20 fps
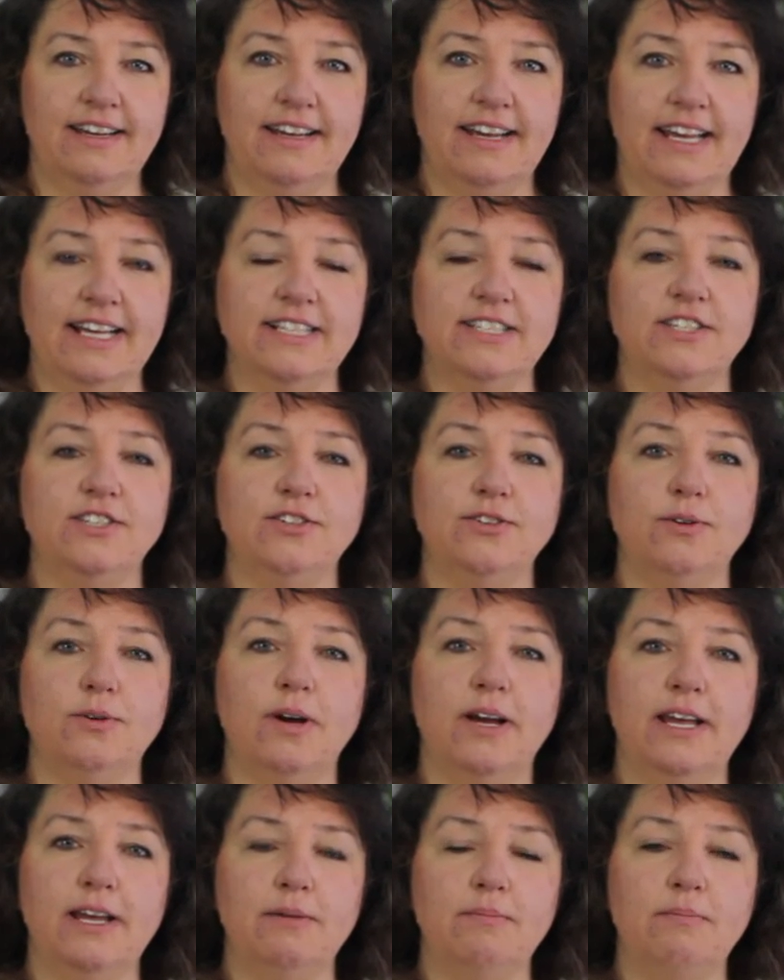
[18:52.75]
is to
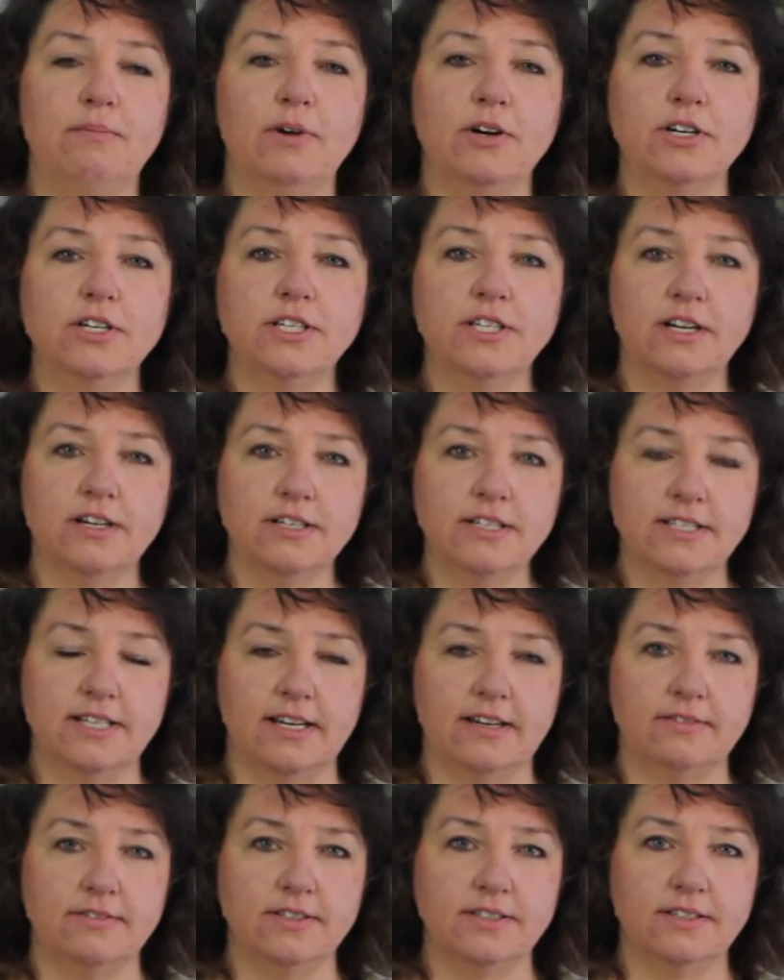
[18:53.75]
immerse
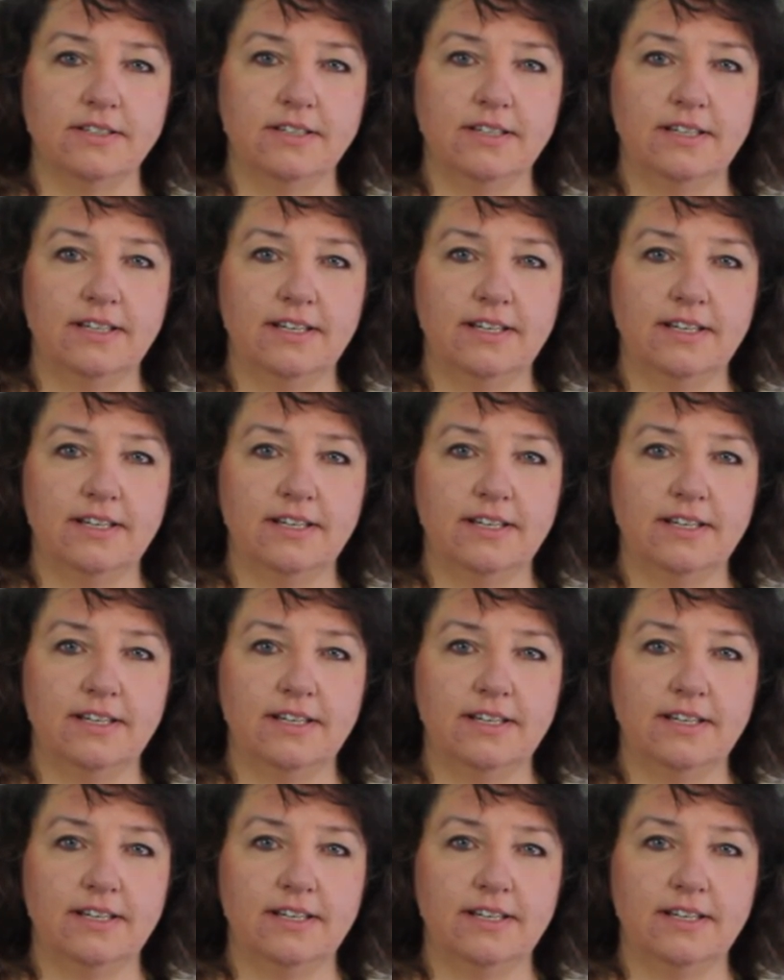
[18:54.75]
ourselves